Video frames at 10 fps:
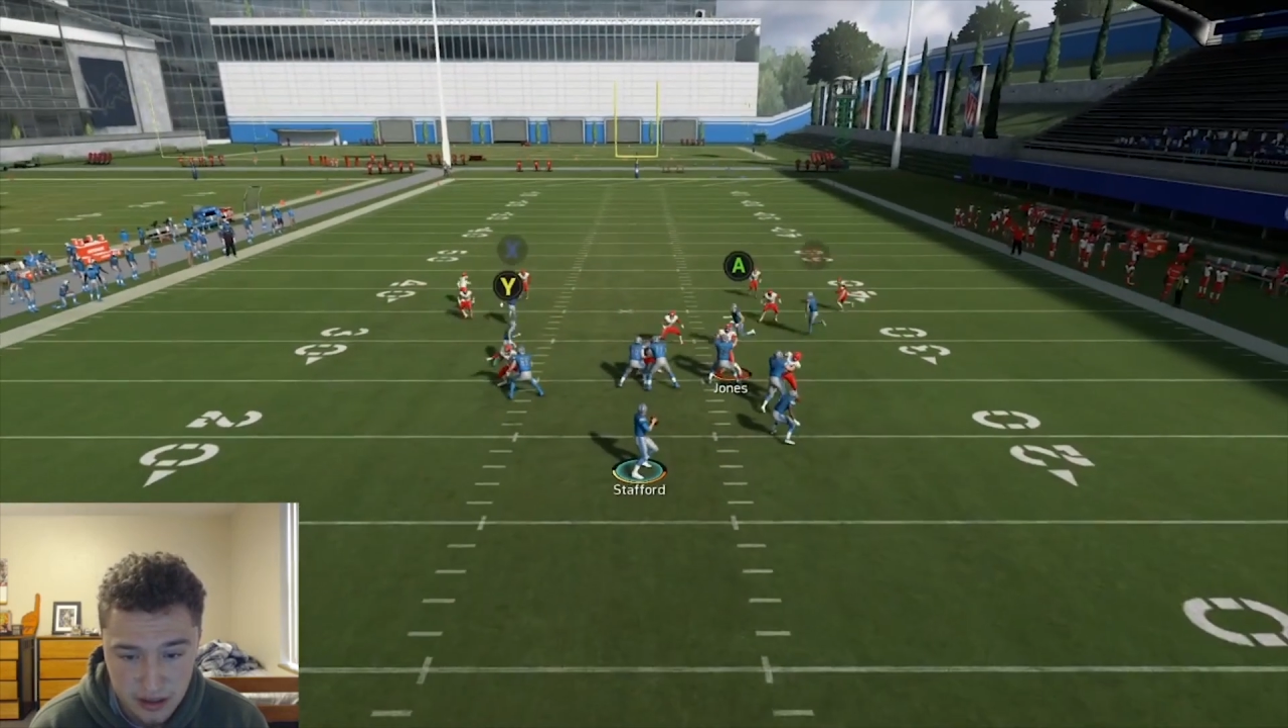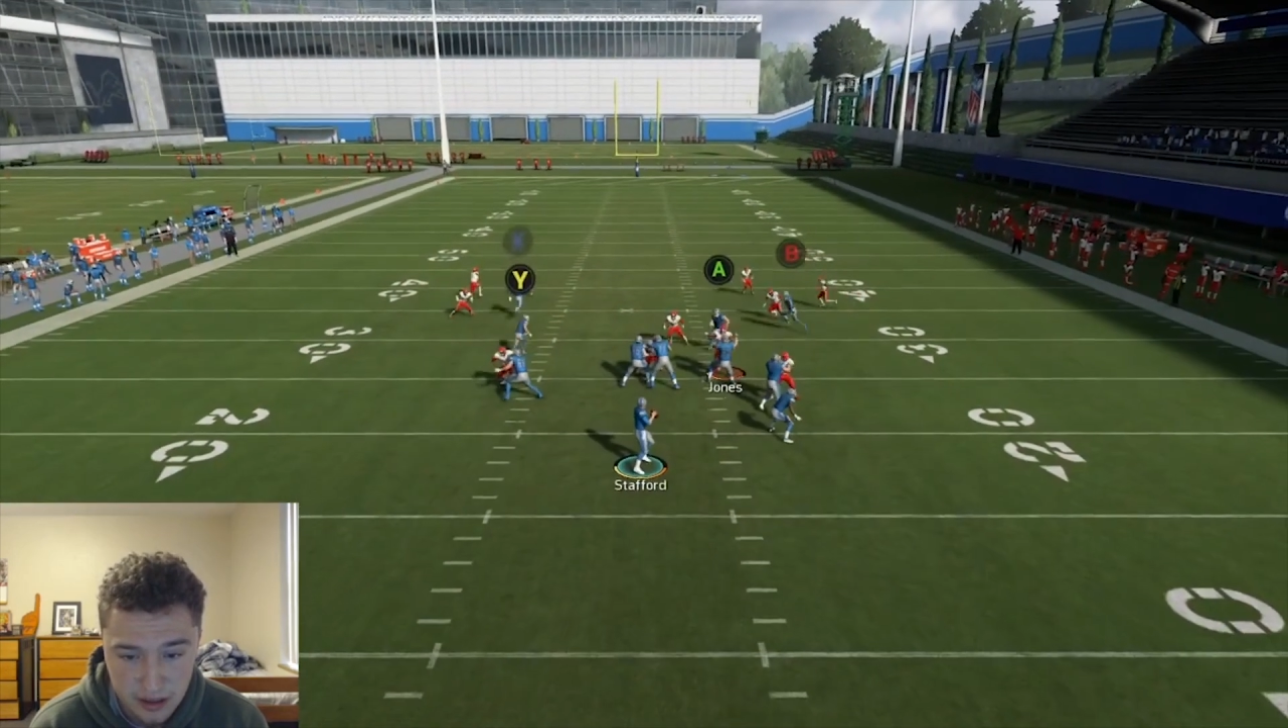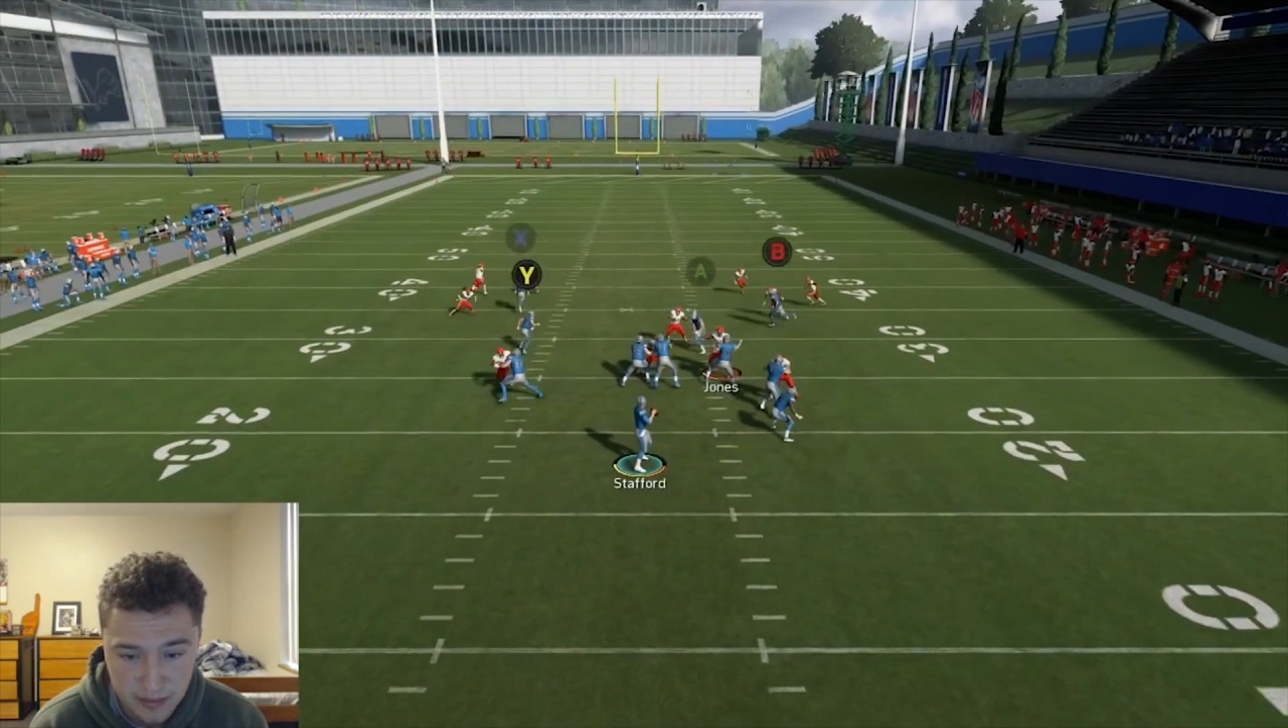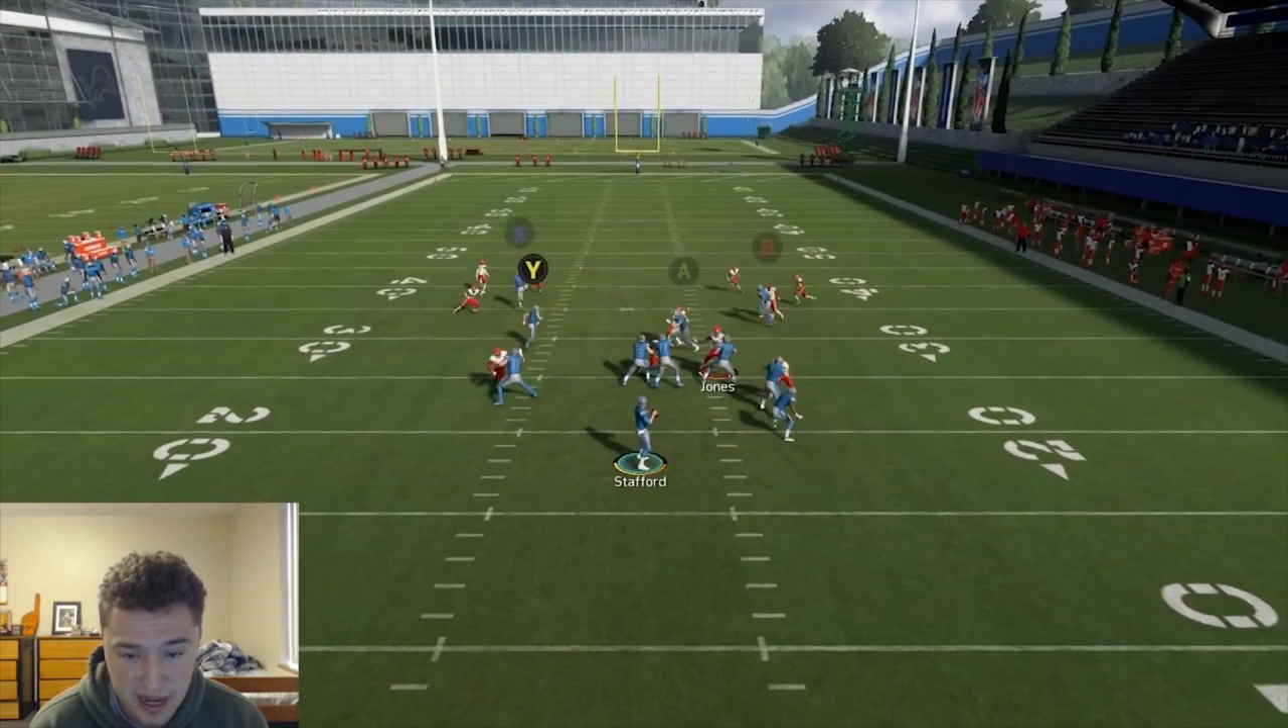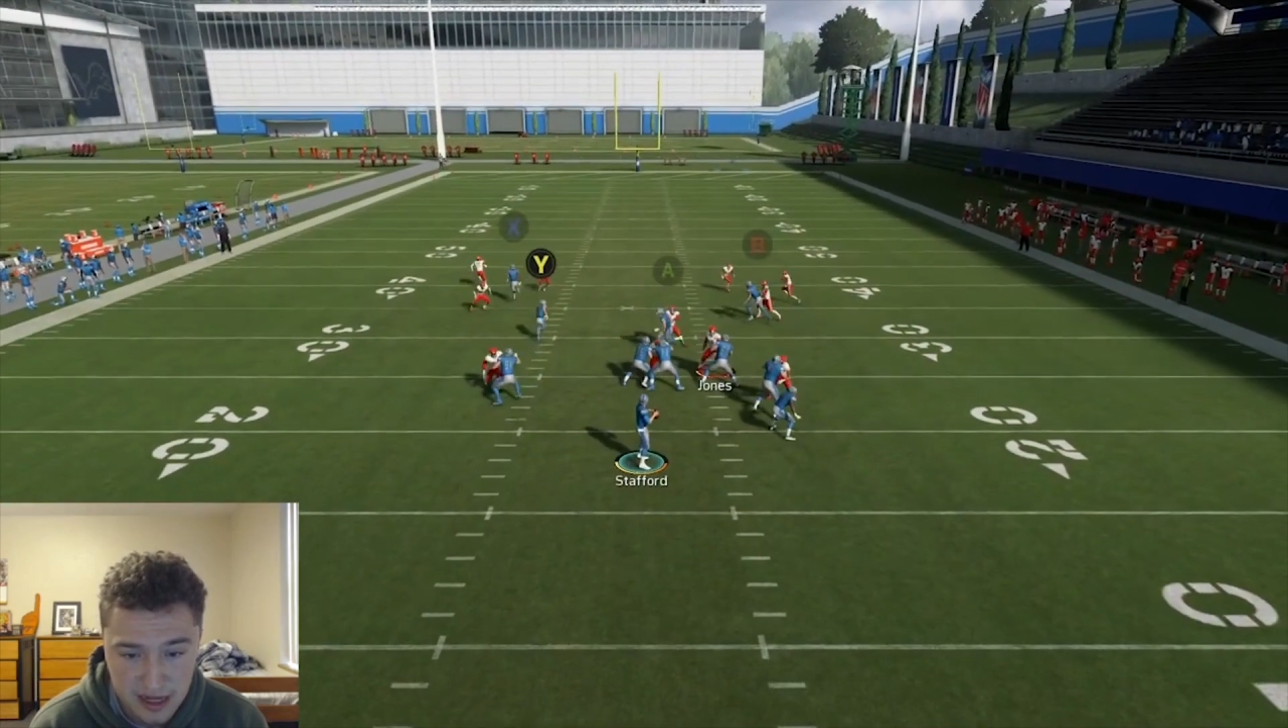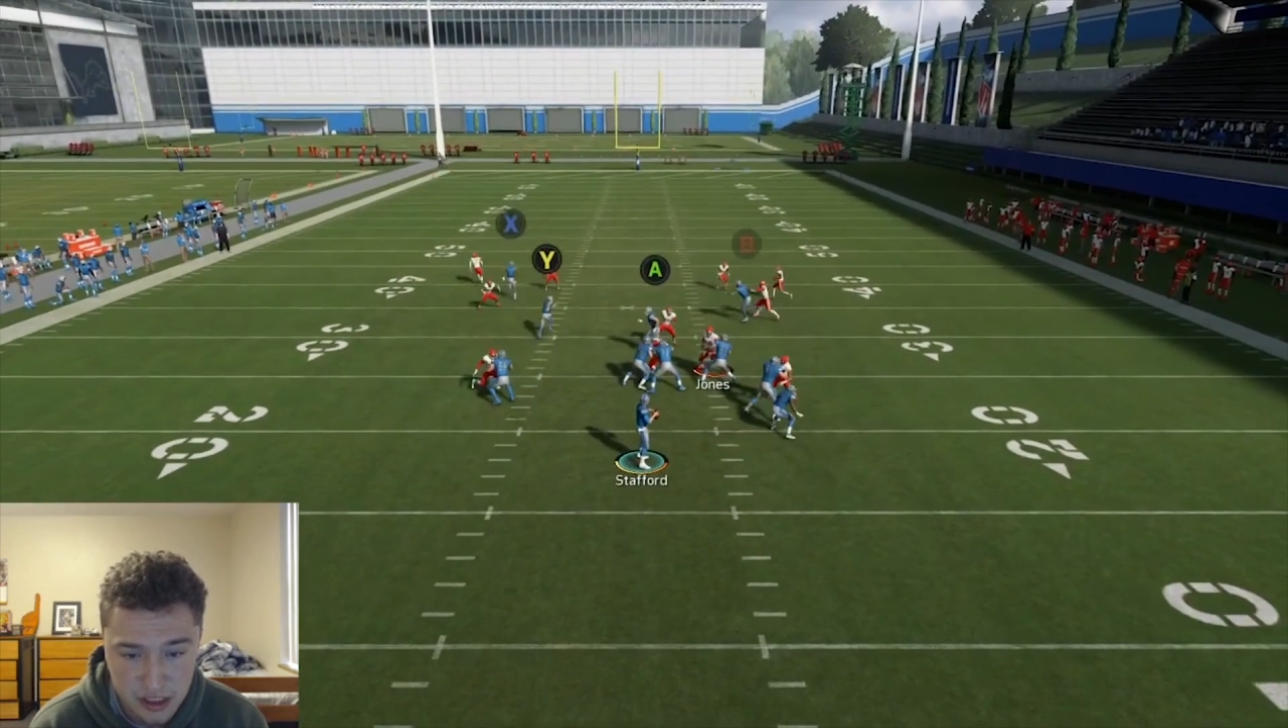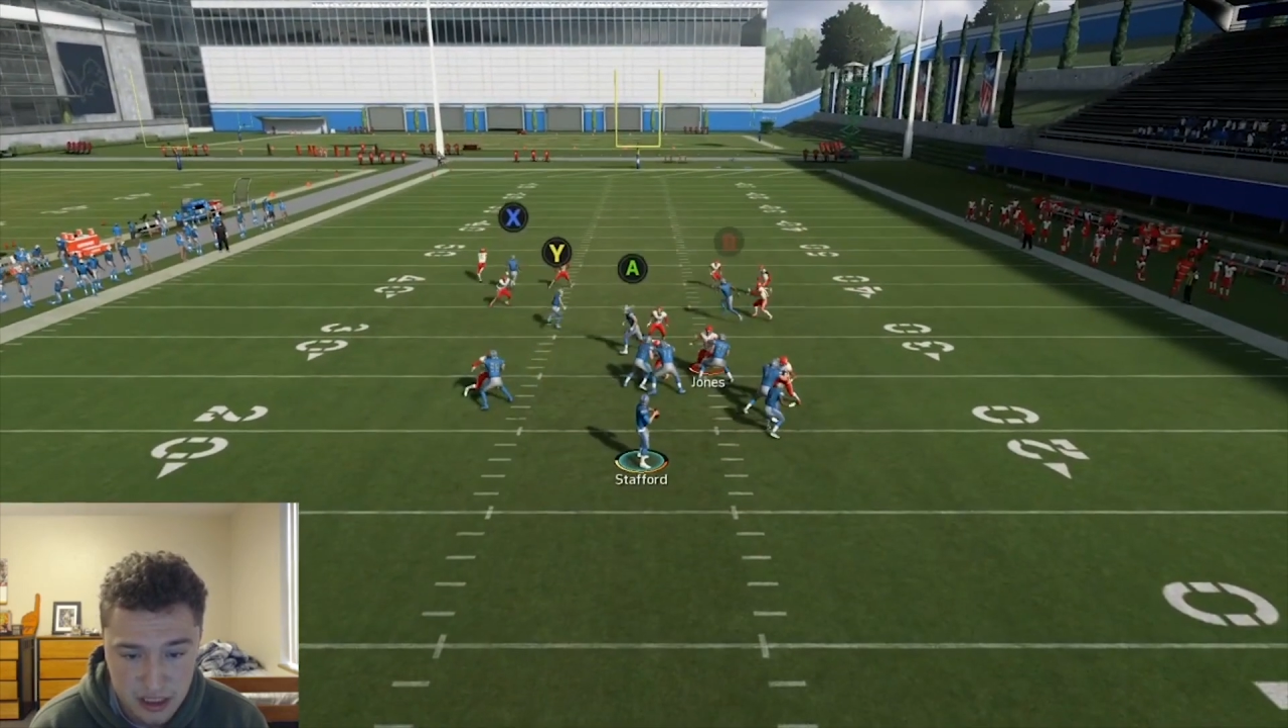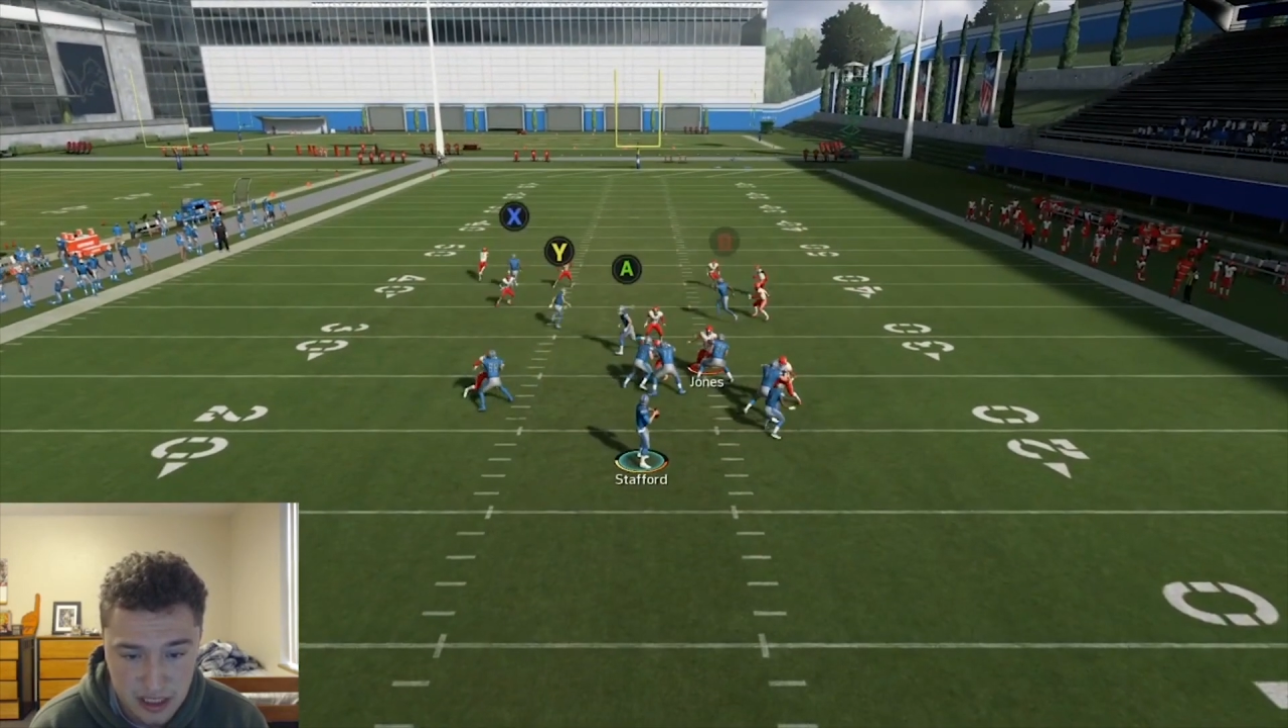the match is